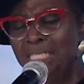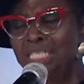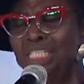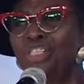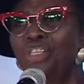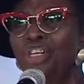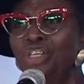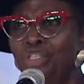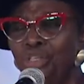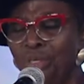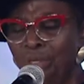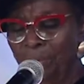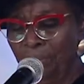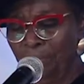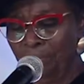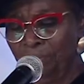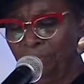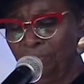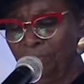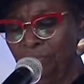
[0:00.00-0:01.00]
literature
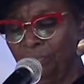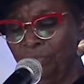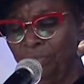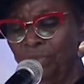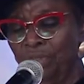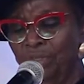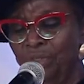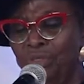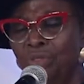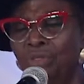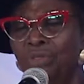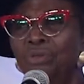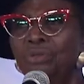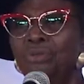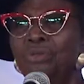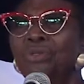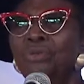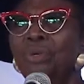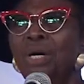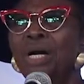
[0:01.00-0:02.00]

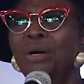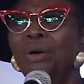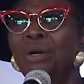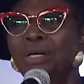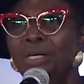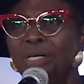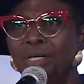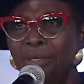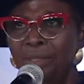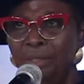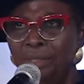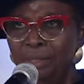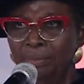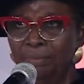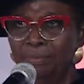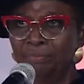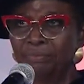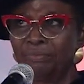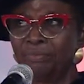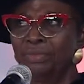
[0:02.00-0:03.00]
to our curriculum.